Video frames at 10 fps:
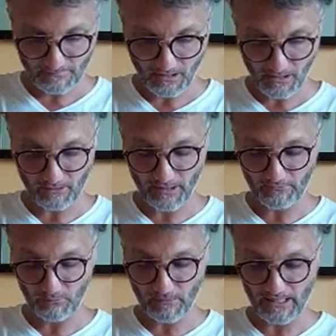I don't have
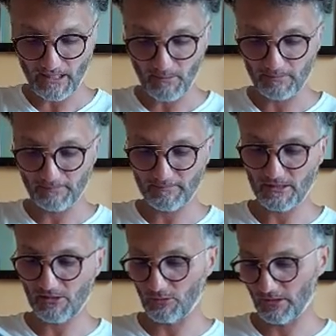to make it up,
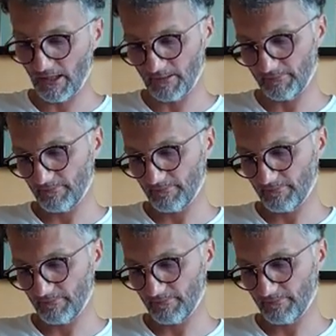it's all here.